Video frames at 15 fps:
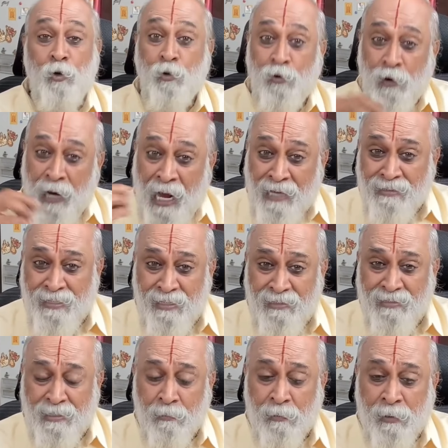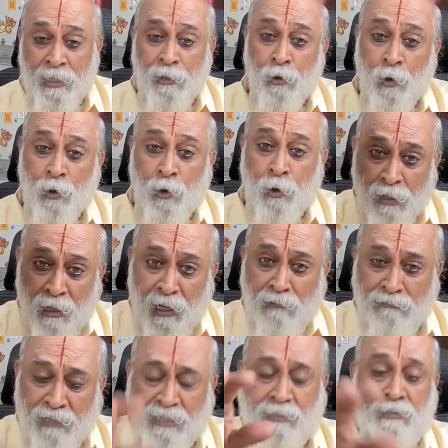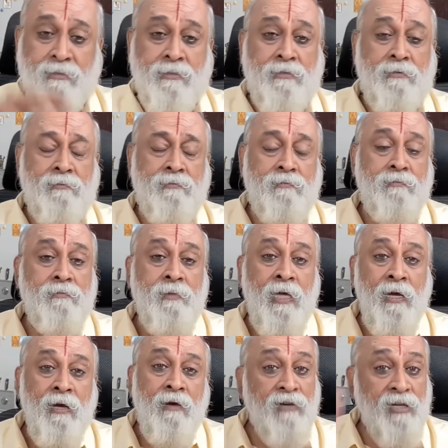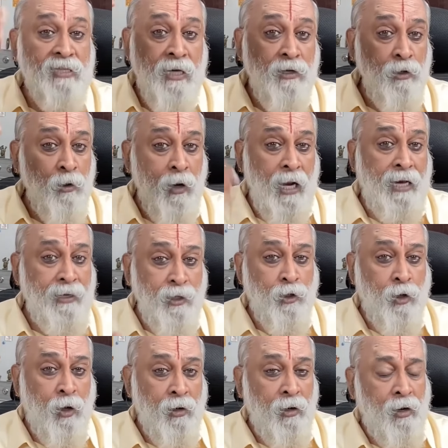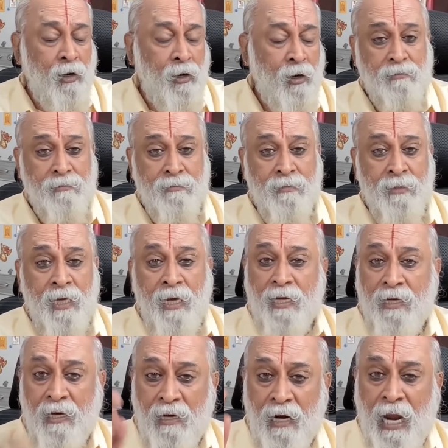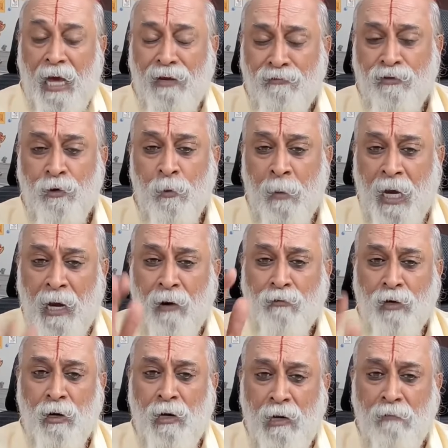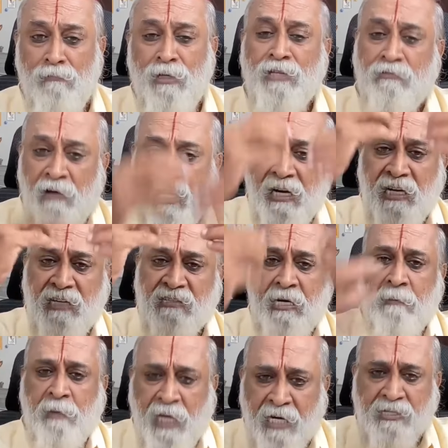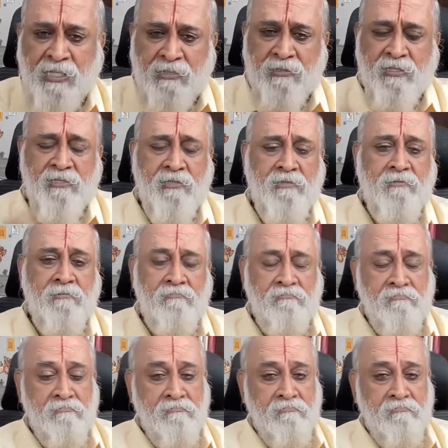To transcend something, you have to live with it, whether you like it or not. In life, you may have to live with various temptations.